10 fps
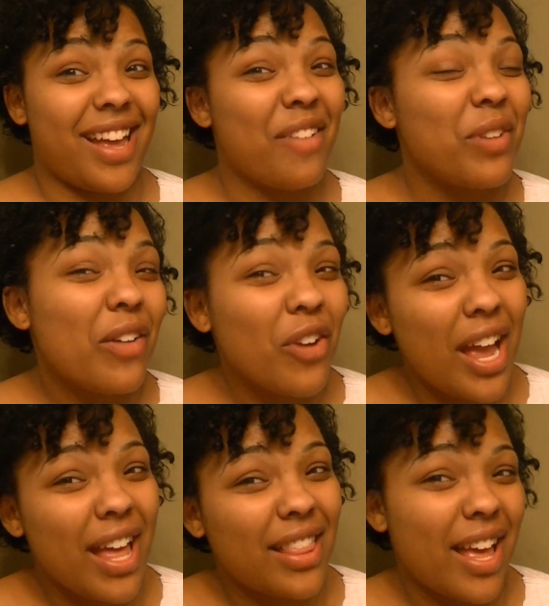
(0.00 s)
I've never
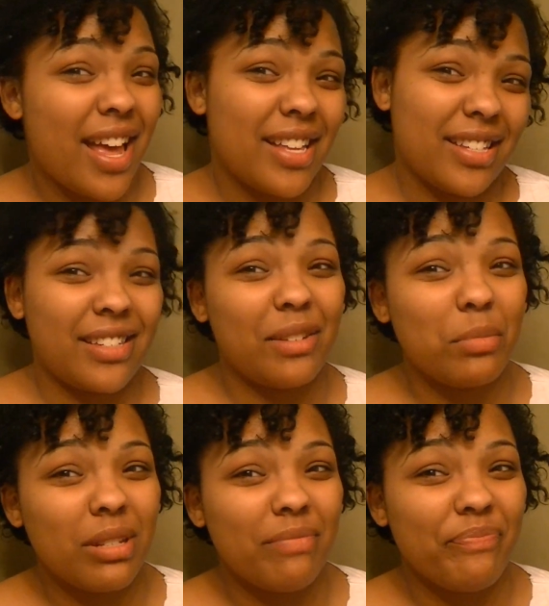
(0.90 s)
had that as a
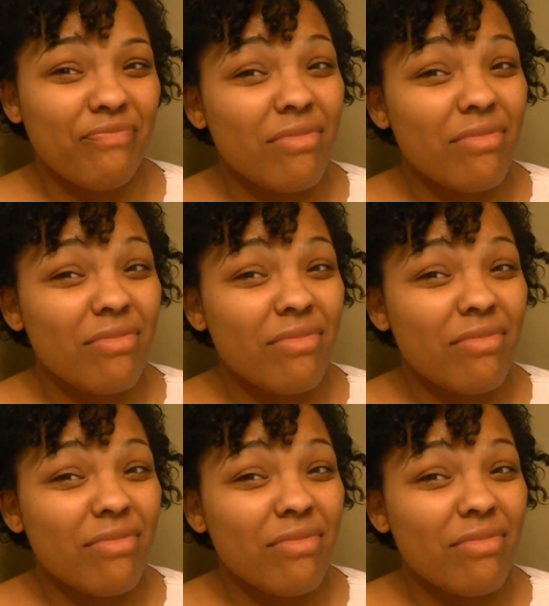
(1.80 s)
symptom.